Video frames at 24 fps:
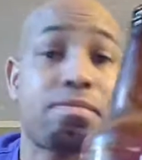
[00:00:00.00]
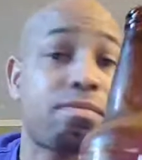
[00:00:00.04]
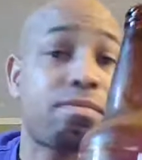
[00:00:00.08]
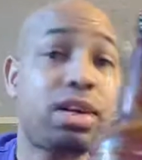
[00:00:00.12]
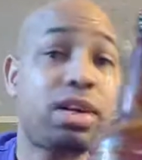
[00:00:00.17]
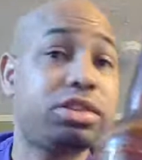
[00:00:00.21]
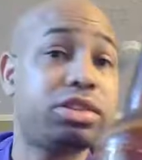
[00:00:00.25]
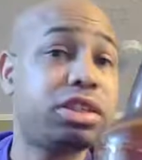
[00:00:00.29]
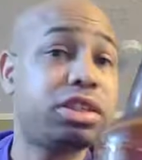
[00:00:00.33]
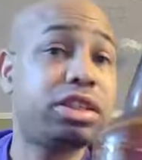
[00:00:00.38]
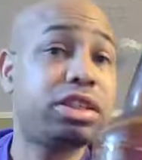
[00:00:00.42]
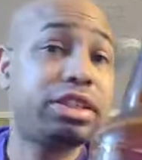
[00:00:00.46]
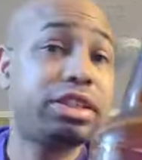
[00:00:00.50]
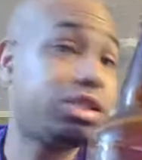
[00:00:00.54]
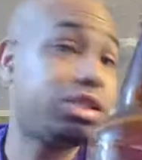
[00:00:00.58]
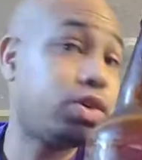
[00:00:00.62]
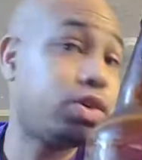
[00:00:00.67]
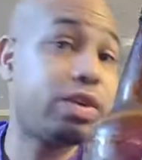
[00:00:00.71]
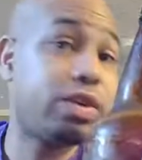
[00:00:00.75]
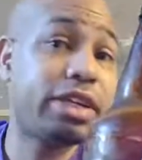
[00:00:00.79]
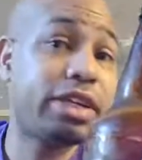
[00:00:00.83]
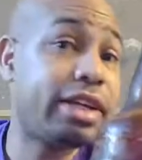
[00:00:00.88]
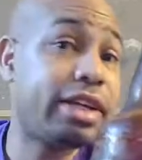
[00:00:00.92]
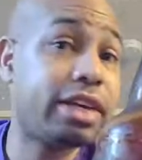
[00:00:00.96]
should join
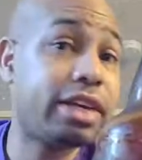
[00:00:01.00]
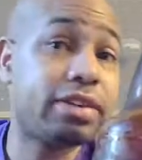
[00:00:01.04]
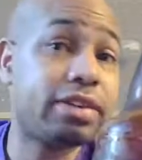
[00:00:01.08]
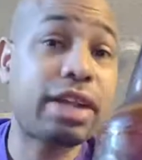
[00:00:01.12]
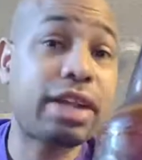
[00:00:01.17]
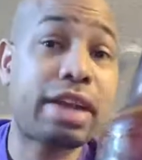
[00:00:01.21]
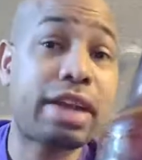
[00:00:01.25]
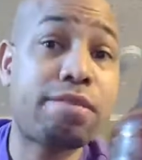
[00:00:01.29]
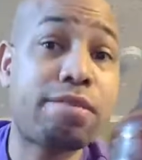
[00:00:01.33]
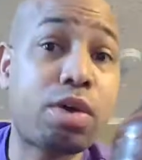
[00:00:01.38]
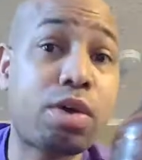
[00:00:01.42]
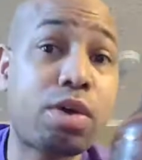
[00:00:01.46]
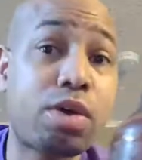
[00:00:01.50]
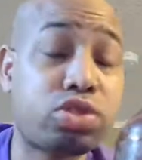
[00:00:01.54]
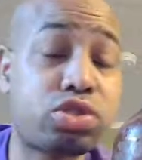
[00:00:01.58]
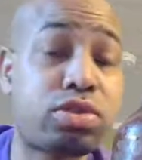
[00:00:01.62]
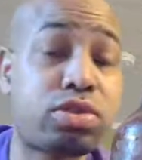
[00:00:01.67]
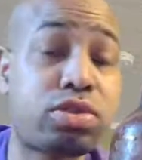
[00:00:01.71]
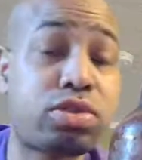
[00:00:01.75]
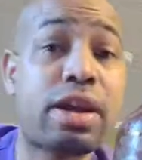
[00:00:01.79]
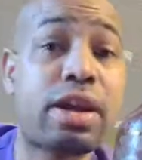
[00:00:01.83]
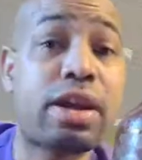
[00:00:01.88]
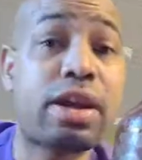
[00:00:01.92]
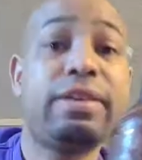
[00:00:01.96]
together like
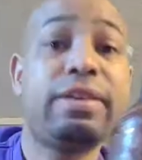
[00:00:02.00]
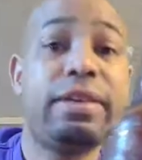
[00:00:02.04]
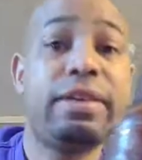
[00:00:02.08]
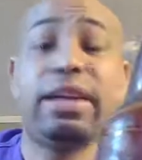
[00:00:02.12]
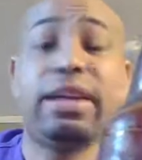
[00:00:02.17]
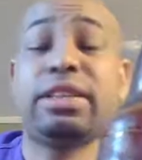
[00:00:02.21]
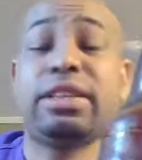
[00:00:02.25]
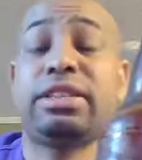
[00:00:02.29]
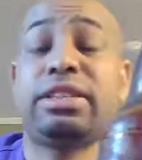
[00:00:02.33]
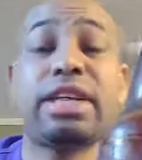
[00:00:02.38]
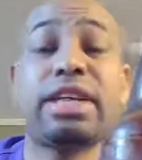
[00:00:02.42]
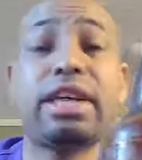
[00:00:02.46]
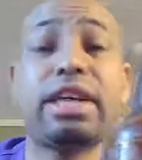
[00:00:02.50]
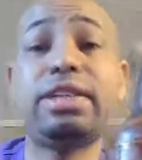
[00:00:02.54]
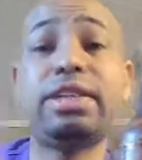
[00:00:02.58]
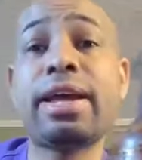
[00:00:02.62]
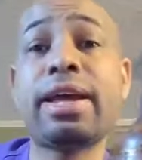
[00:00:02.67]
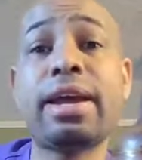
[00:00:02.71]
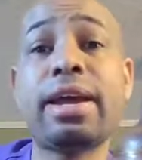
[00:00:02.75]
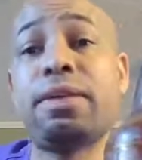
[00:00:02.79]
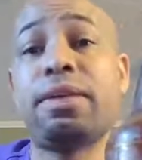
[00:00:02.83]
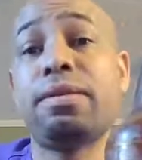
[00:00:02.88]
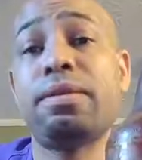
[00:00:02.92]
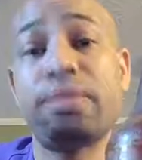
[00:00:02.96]
Voltron and take
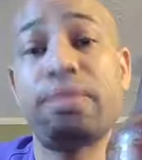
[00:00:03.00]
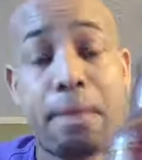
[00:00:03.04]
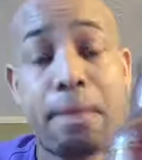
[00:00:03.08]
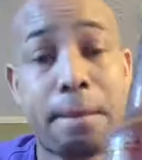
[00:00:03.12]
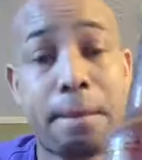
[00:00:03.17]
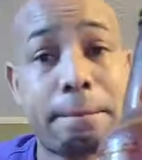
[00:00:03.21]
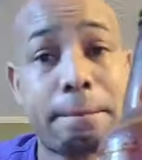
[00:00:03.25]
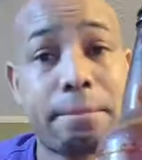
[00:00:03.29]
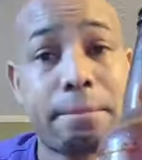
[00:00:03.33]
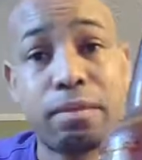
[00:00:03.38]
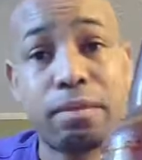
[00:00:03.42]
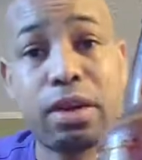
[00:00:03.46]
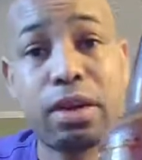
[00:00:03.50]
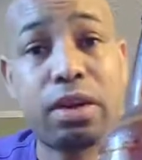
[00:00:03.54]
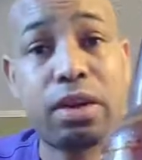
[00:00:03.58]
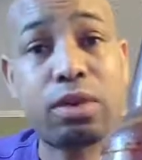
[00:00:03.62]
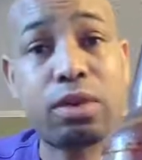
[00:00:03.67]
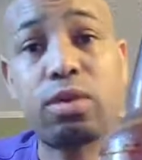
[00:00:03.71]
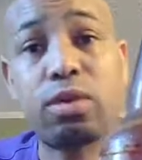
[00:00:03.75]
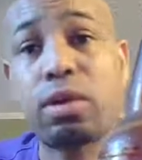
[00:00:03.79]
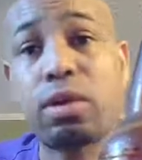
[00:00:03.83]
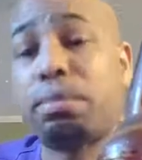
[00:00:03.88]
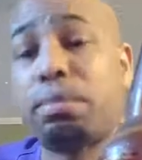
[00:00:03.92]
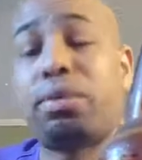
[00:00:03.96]
down a
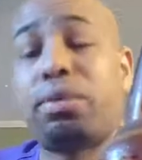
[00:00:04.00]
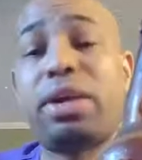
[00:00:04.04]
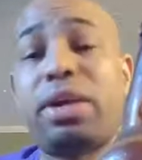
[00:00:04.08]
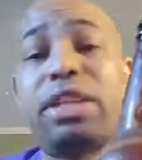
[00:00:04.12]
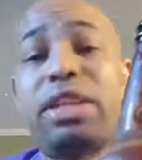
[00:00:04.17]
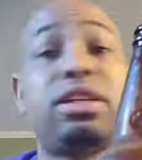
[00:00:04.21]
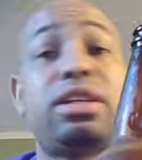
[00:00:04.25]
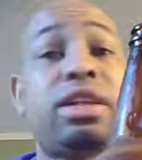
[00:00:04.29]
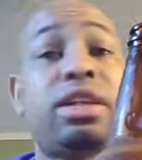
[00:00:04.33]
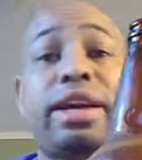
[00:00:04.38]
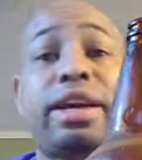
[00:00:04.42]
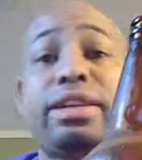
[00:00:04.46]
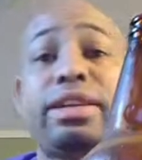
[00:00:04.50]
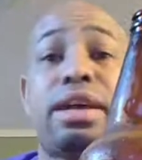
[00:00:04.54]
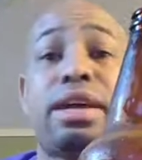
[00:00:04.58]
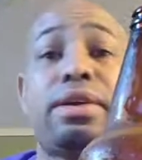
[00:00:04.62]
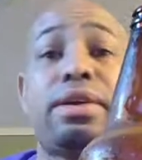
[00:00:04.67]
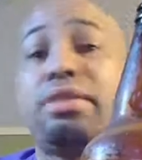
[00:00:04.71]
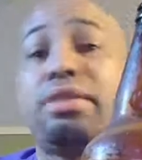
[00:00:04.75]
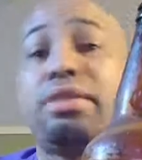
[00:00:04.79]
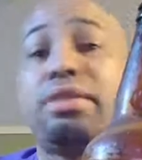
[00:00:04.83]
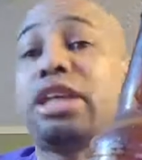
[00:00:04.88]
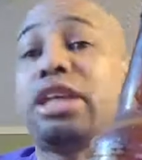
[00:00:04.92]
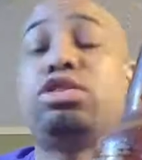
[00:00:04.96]
corporation like that
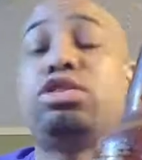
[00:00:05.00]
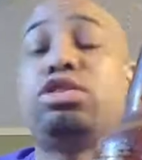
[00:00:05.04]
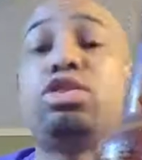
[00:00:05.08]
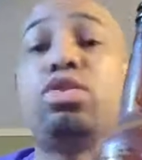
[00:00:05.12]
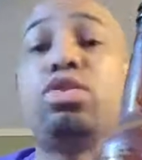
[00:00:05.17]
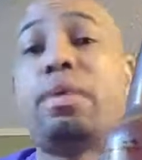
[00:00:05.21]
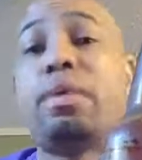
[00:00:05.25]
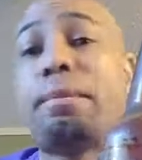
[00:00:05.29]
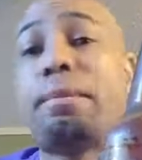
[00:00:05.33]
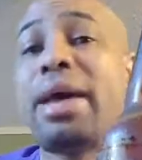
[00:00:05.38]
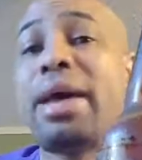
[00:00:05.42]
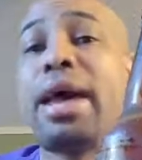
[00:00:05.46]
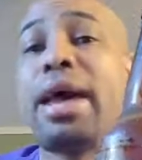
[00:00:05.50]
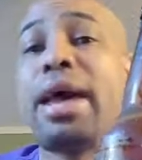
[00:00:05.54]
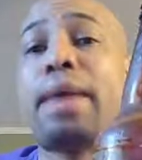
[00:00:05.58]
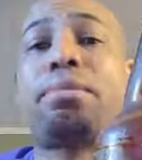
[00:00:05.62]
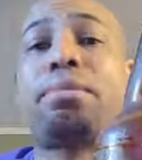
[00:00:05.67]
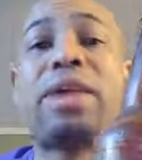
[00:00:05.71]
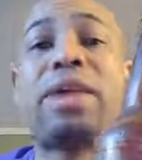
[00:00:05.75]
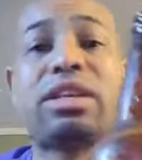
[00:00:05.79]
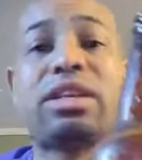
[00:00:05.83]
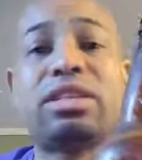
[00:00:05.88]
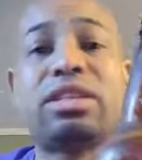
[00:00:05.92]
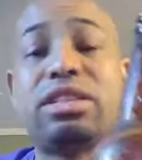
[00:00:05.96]
that's doing bad
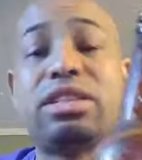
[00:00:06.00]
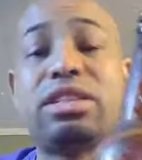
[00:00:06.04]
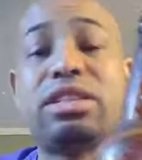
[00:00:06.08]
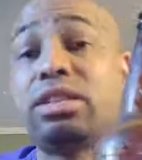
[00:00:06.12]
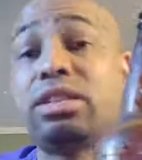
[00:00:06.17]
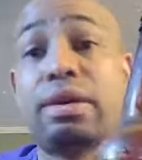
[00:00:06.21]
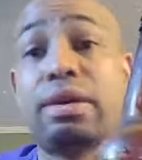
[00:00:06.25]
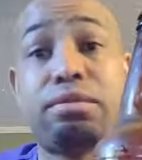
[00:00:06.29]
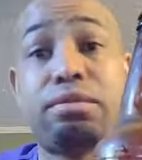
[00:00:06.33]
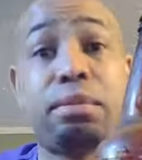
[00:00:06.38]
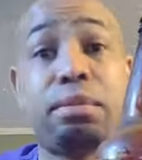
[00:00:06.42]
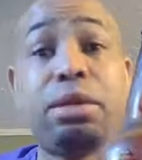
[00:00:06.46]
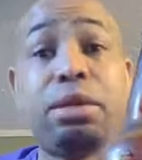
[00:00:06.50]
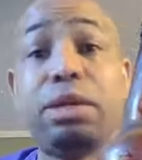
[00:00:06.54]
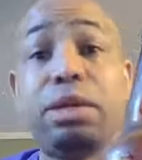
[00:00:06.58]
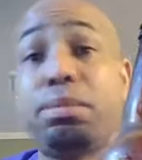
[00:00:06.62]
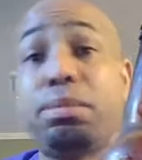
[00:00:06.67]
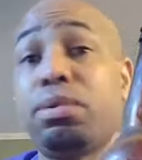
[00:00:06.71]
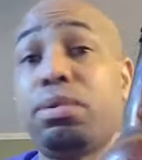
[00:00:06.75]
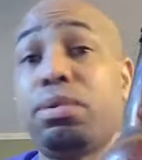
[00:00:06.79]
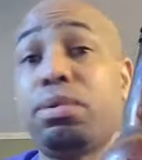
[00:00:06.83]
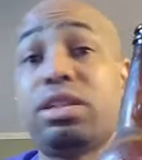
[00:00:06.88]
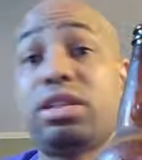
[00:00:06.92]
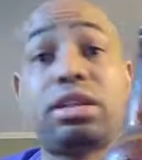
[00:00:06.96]
practices for people
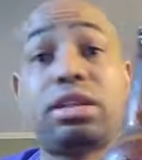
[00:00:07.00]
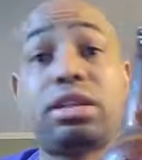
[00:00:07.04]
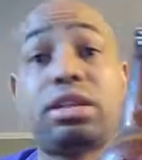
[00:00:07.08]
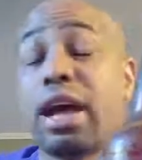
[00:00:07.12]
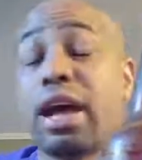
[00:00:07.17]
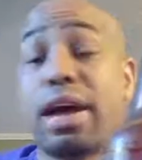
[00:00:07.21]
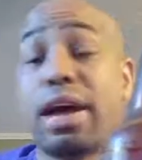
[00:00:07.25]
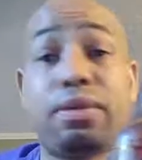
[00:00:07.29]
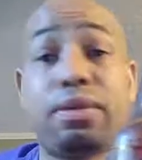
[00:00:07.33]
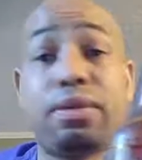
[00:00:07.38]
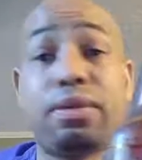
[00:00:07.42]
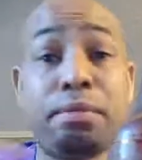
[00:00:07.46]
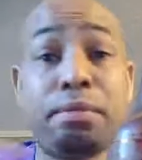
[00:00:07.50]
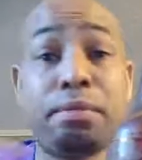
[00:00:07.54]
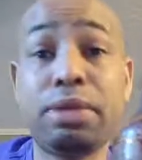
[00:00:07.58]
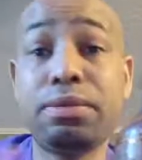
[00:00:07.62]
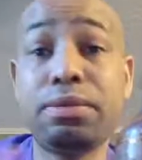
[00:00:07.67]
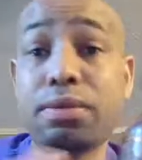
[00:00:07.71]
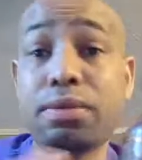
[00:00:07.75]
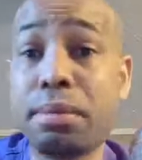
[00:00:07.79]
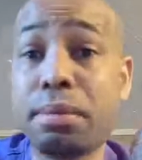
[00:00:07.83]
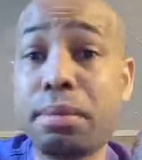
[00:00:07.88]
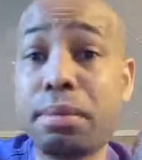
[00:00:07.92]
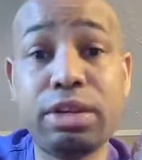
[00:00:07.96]
because I don't make no
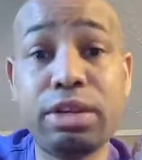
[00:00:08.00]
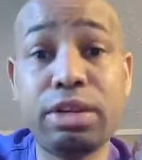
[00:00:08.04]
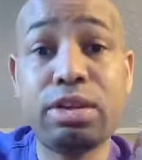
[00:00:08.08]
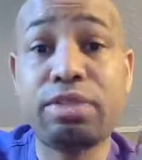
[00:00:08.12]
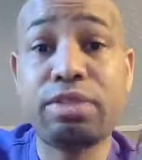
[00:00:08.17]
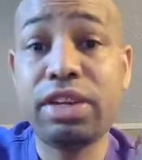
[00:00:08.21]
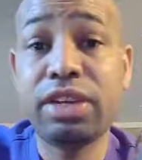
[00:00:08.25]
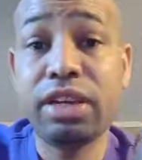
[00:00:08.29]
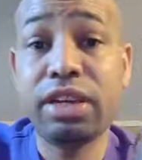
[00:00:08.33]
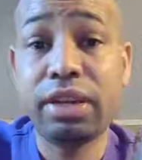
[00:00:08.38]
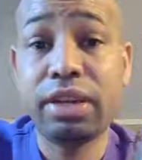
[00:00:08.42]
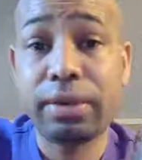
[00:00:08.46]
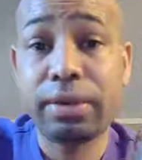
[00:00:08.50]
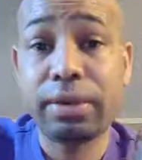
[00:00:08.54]
money off of here.